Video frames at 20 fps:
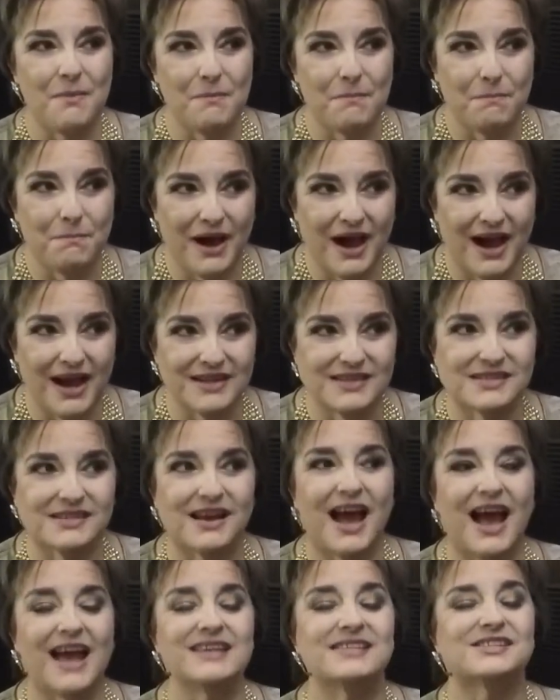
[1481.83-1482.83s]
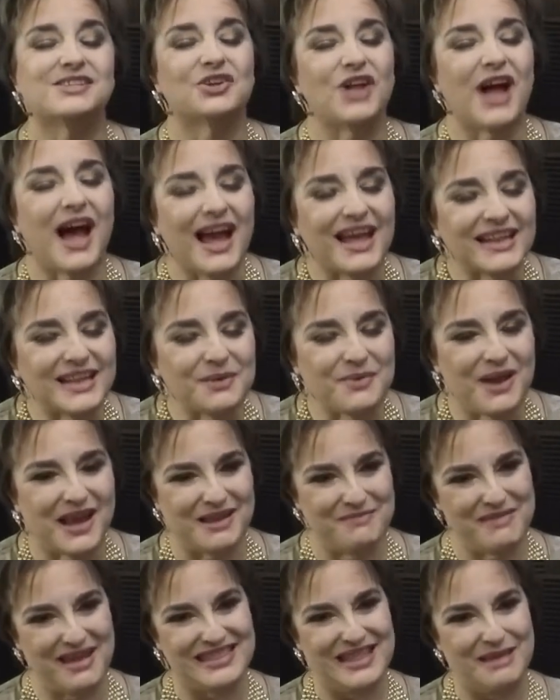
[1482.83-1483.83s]
but I still highly
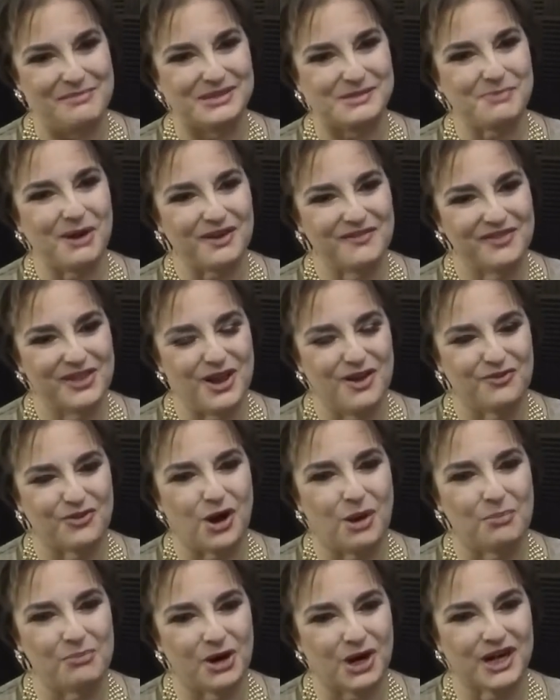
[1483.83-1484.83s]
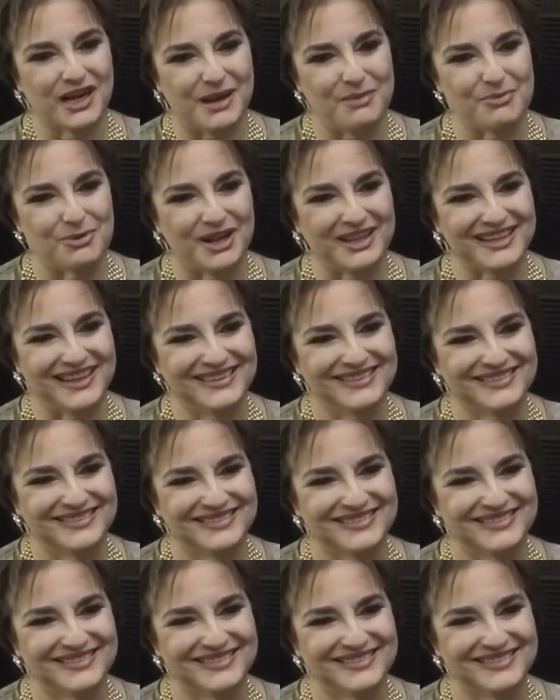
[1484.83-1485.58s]
recommend them as part of the overall marketing umbrella.